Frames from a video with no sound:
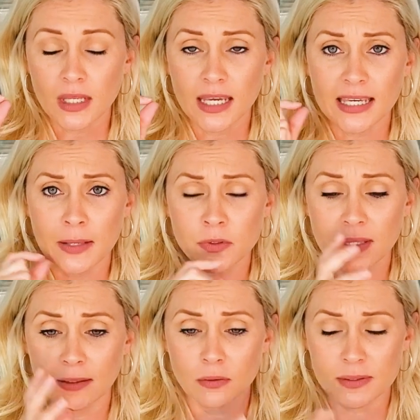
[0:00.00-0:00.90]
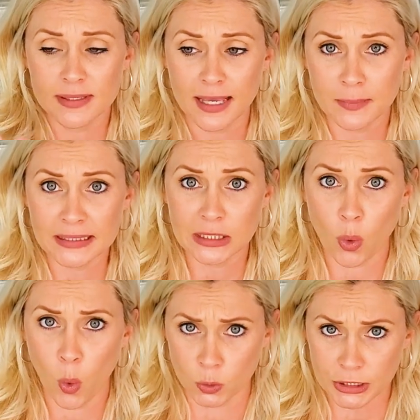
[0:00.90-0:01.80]
It comes with like little segmented
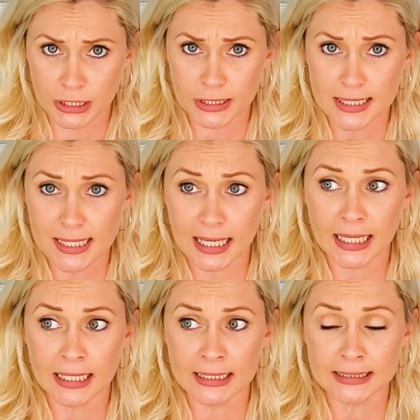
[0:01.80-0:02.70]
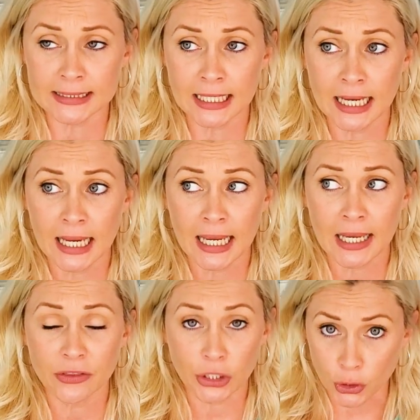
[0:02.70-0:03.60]
holders, and
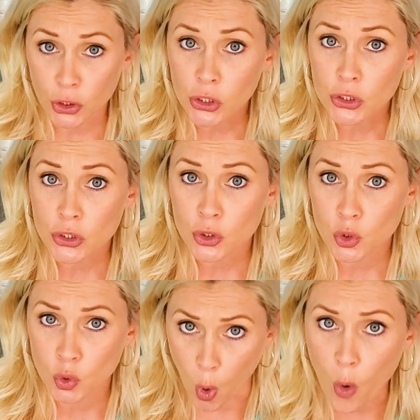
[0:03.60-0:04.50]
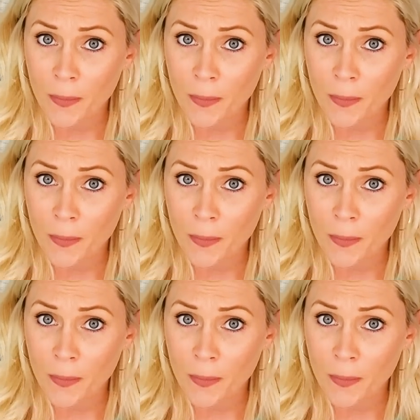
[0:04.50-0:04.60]
there are so